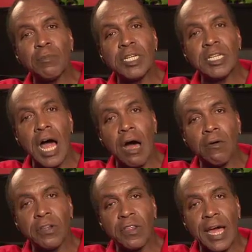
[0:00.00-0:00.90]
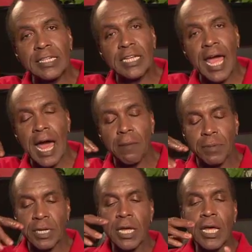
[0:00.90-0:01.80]
allowing that to
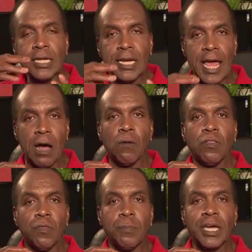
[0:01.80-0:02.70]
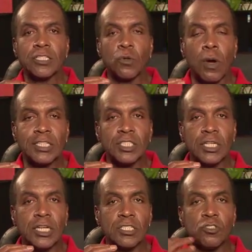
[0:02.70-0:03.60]
happen. Now, the biggest
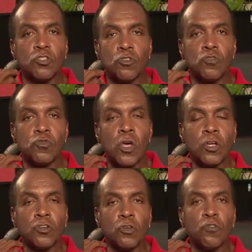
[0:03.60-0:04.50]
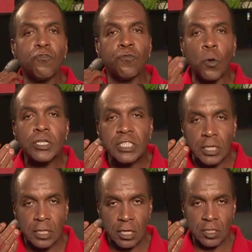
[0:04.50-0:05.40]
question is, do you force
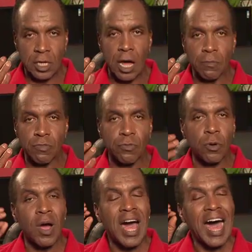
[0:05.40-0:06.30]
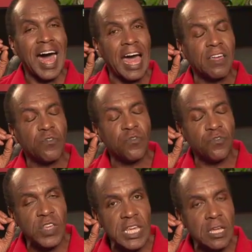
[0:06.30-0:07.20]
it to come through? I
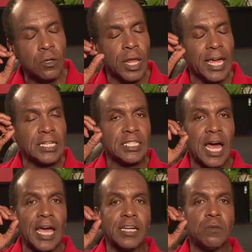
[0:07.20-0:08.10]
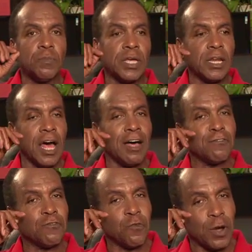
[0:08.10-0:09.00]
feel a tiny bit
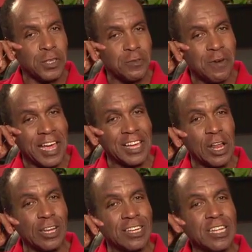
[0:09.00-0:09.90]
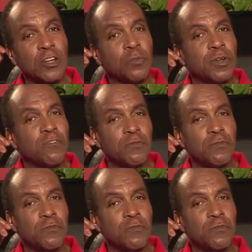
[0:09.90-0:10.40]
of what you might call a little bit of